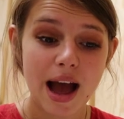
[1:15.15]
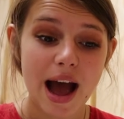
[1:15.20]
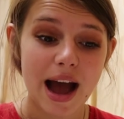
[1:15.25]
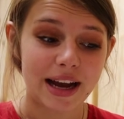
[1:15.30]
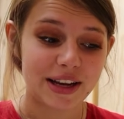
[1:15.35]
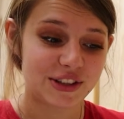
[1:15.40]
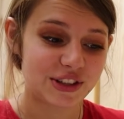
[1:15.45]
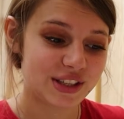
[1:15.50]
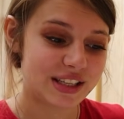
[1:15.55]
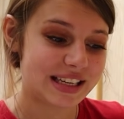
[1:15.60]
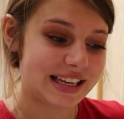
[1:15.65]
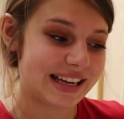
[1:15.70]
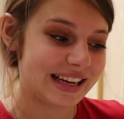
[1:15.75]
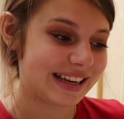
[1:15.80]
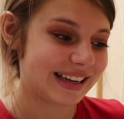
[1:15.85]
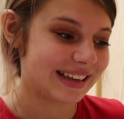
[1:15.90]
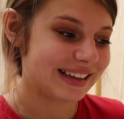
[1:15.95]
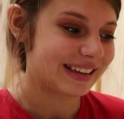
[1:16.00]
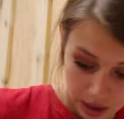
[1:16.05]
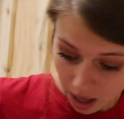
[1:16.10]
I just
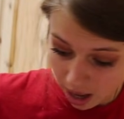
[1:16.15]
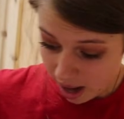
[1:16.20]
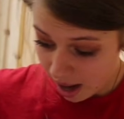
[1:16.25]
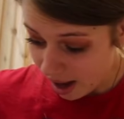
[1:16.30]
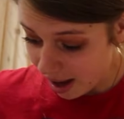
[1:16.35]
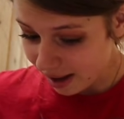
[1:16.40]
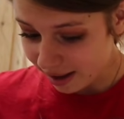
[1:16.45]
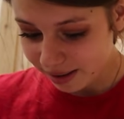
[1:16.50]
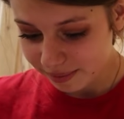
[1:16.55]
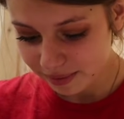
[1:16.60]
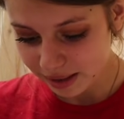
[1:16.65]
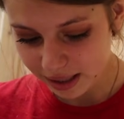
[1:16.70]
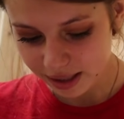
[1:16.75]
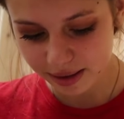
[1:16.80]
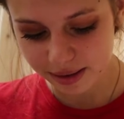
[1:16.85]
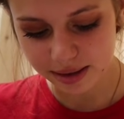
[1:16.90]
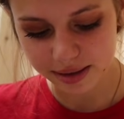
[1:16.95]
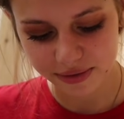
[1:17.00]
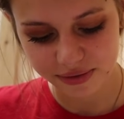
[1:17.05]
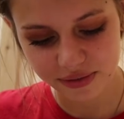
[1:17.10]
need, ah!
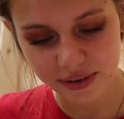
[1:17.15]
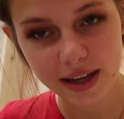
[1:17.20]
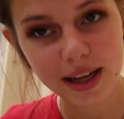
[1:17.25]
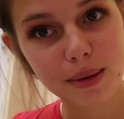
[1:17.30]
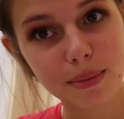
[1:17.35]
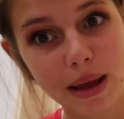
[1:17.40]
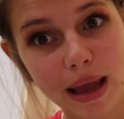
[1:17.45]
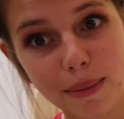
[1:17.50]
freaking